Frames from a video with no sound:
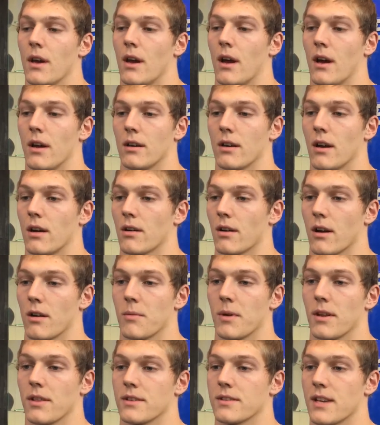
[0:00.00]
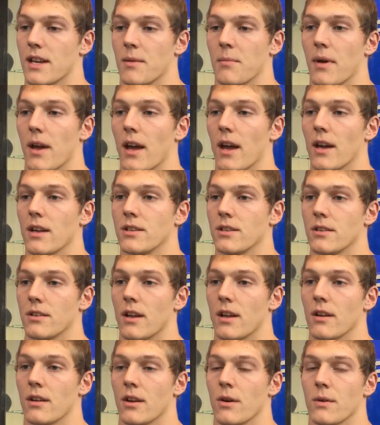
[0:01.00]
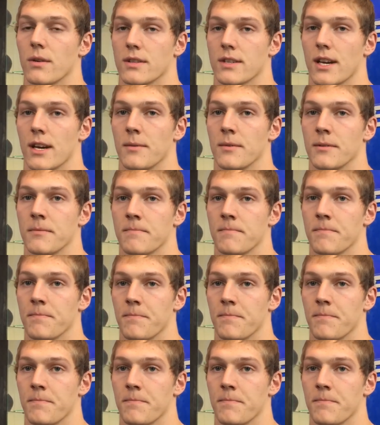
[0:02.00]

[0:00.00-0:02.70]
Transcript: You all got to be on the same page and know what's coming.